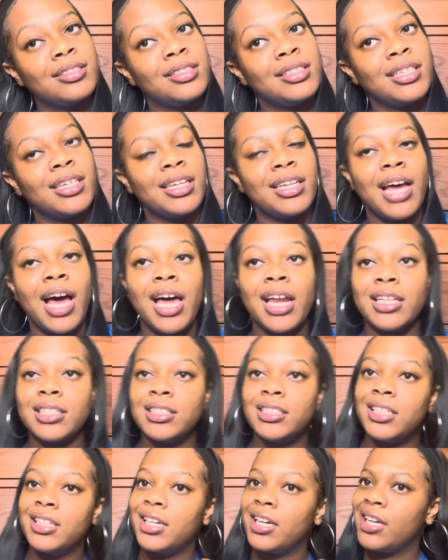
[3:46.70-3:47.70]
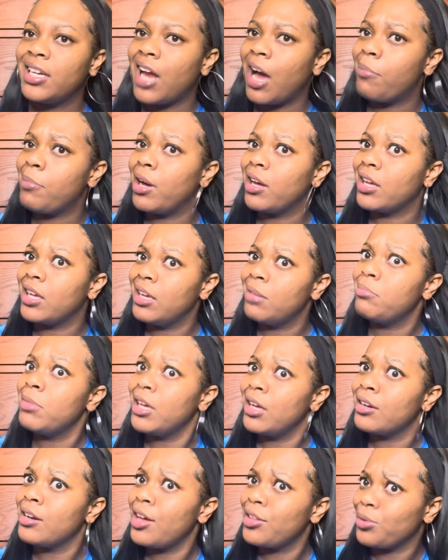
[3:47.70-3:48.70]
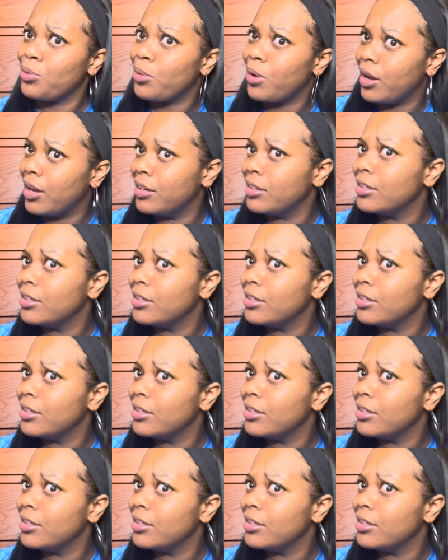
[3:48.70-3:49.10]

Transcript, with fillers: 10 out of 10, I'm gonna get me another one.